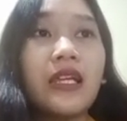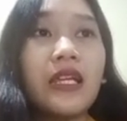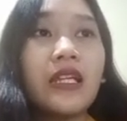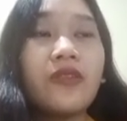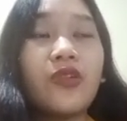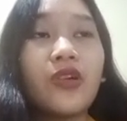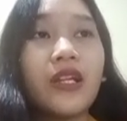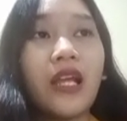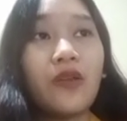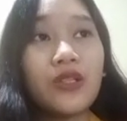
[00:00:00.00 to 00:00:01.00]
in
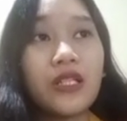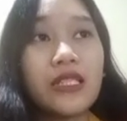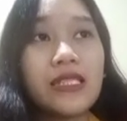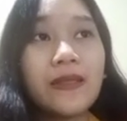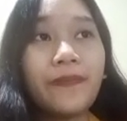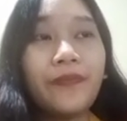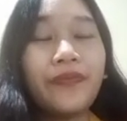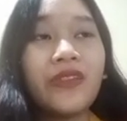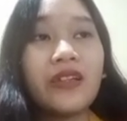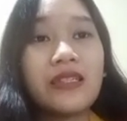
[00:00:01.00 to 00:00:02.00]
foreign countries.
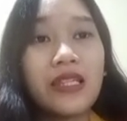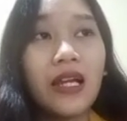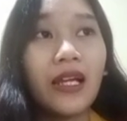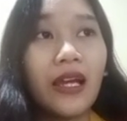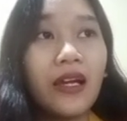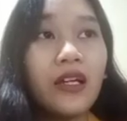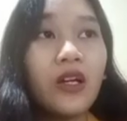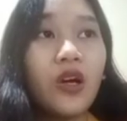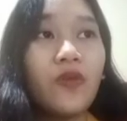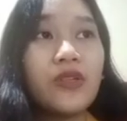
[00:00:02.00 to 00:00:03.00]
This
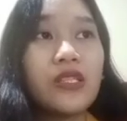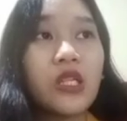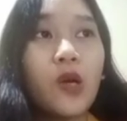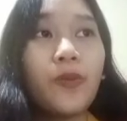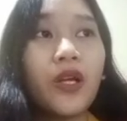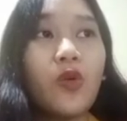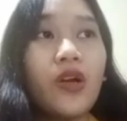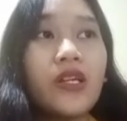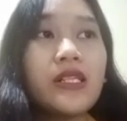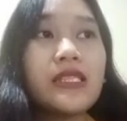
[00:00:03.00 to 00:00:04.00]
area of the scope
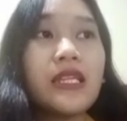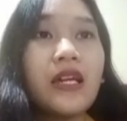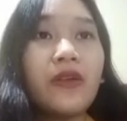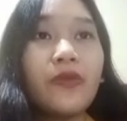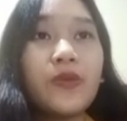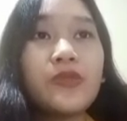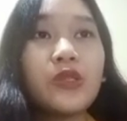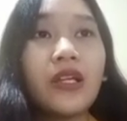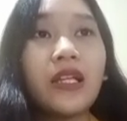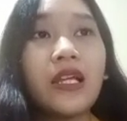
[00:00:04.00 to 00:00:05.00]
requires firms
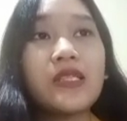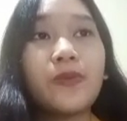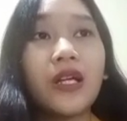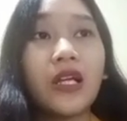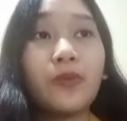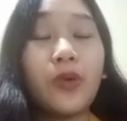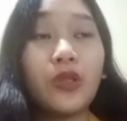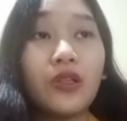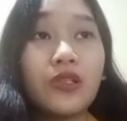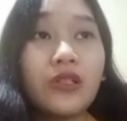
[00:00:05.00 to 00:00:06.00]
to analyze market
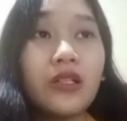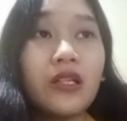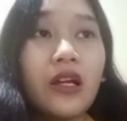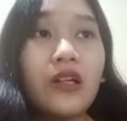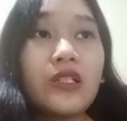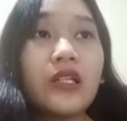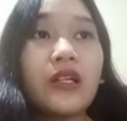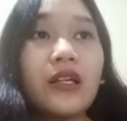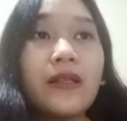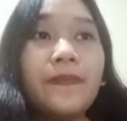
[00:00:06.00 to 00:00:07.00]
potential,
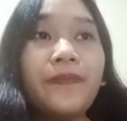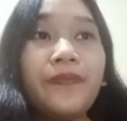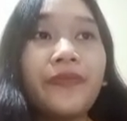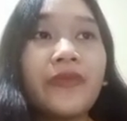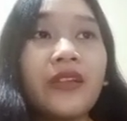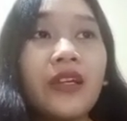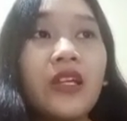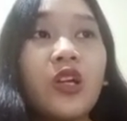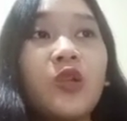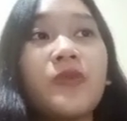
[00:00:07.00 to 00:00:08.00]
cultural
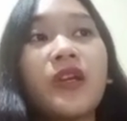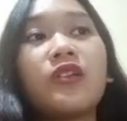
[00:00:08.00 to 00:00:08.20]
and economic